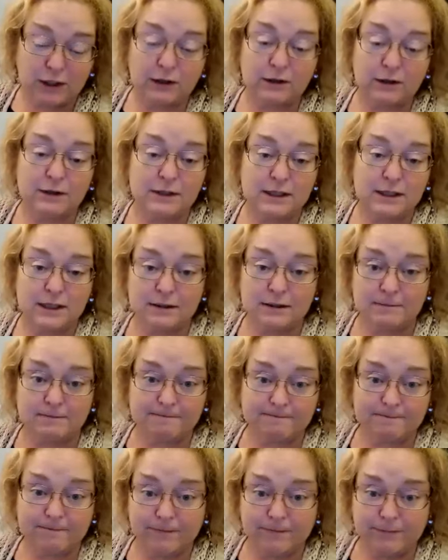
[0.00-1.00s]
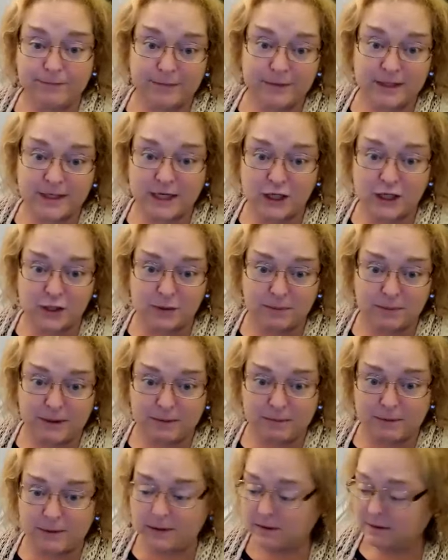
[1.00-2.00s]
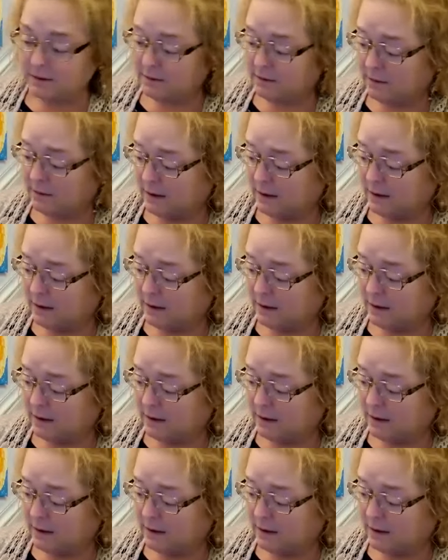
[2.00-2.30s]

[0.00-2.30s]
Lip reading: years touching people